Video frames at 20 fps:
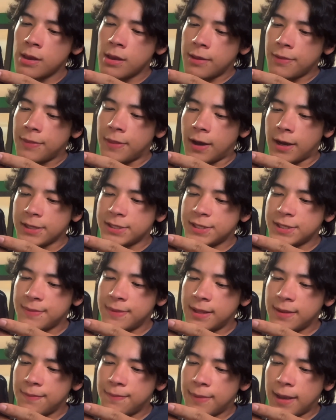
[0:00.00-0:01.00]
The
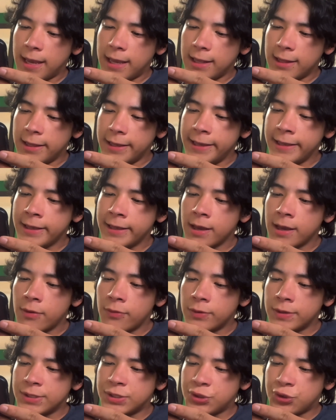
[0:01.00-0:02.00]
Ottoman Beylik
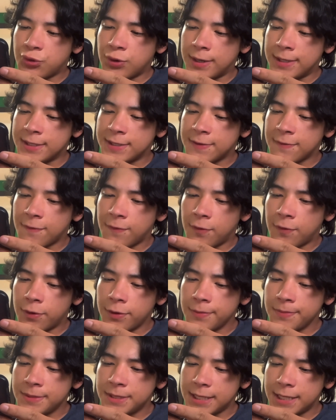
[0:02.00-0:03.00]
was
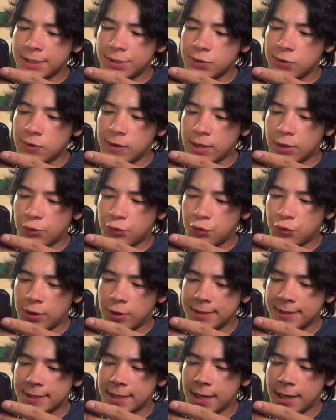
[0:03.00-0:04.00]
transformed into a
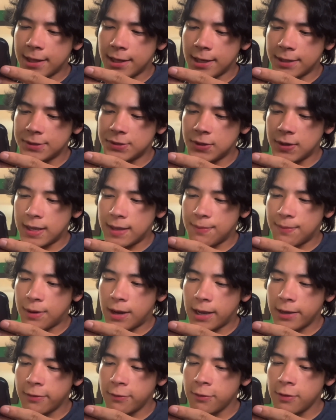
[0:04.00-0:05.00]
transcontinental
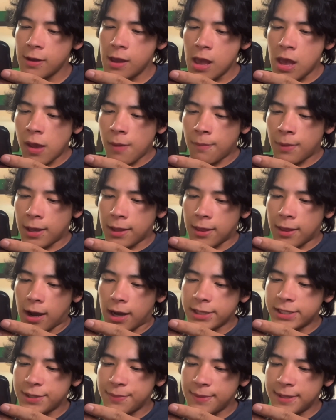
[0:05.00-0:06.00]
empire by the
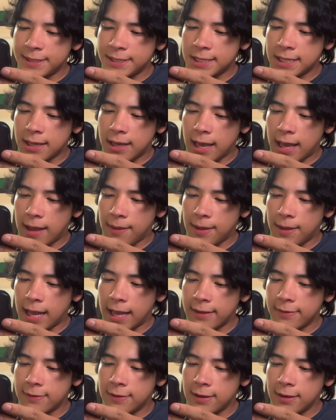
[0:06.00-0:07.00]
Ottomans and
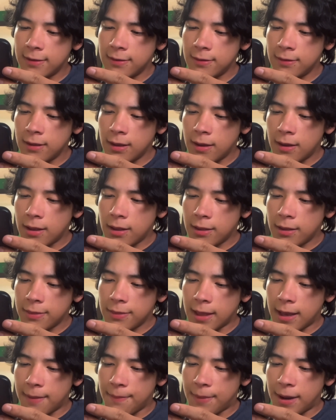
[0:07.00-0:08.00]
ended
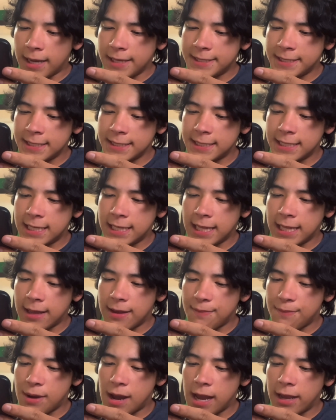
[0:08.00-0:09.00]
the Byzantine
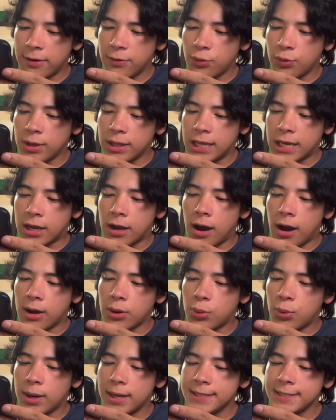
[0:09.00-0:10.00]
Empire with the
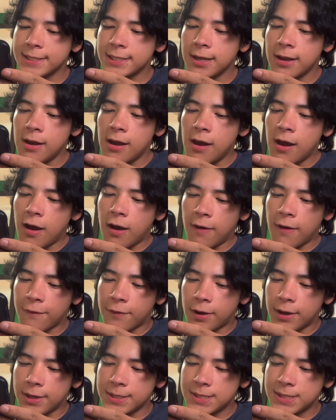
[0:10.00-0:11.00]
conquest of
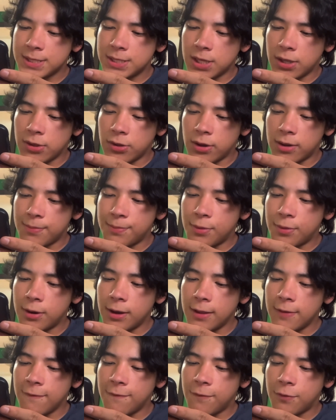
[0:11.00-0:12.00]
Constantinople
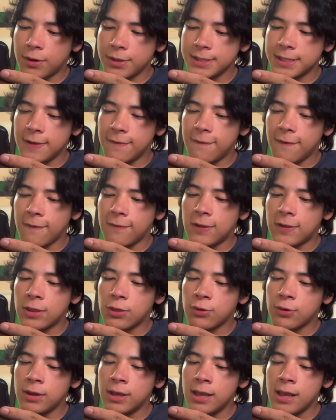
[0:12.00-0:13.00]
in
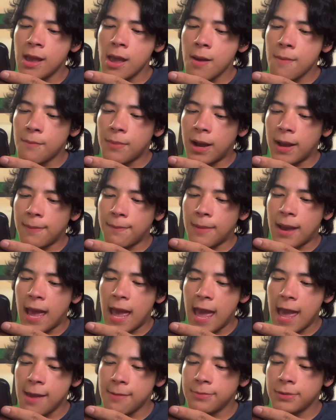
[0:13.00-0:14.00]
1453 by
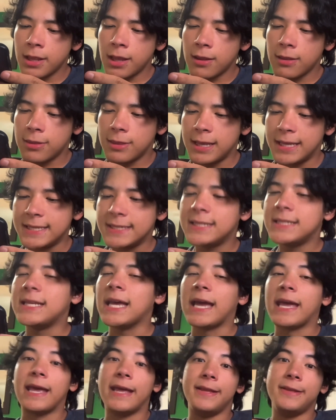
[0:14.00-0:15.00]
Mehmed
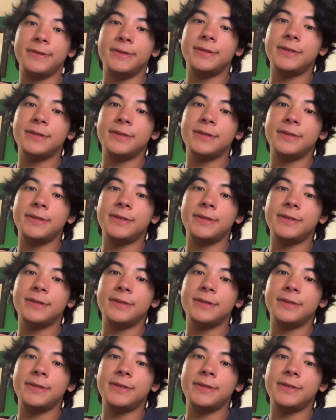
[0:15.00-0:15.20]
II.